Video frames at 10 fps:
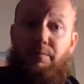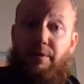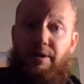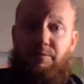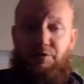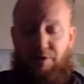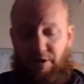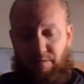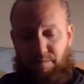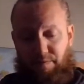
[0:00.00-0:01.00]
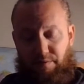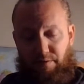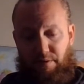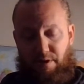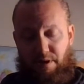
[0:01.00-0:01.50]
My name is
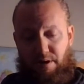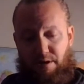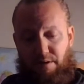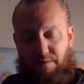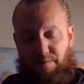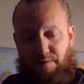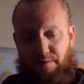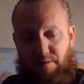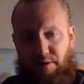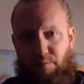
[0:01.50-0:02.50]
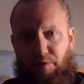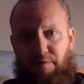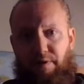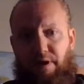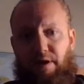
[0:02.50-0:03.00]
James and I'm one
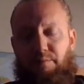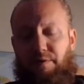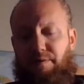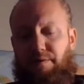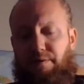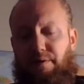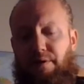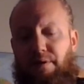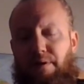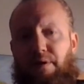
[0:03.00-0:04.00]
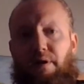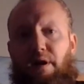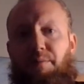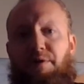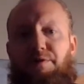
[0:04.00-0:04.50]
of the admins.
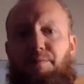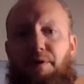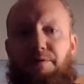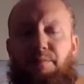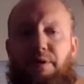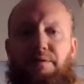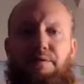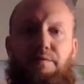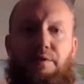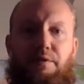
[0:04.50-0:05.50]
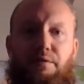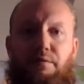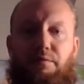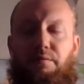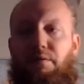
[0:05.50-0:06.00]
I've been inspired to make this
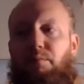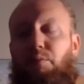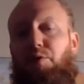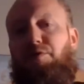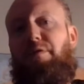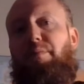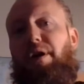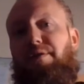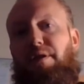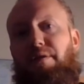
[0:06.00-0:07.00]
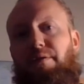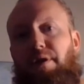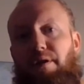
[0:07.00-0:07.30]
video mostly by Darren